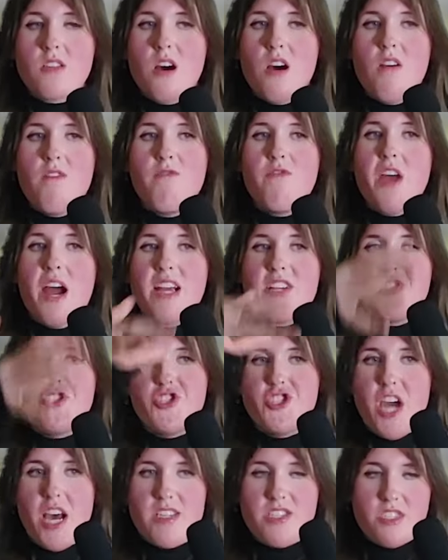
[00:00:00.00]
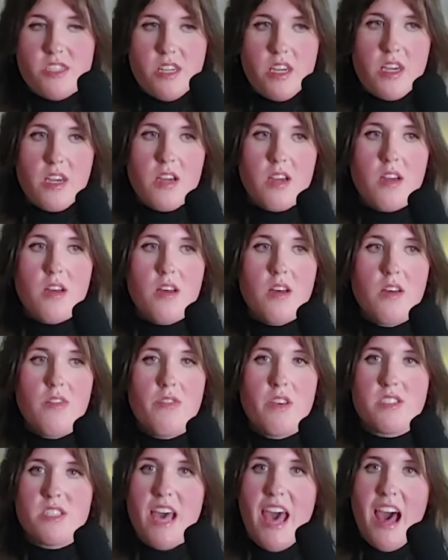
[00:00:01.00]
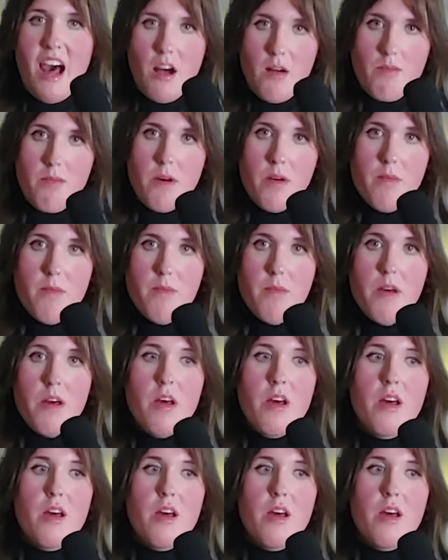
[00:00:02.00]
of digesting this album,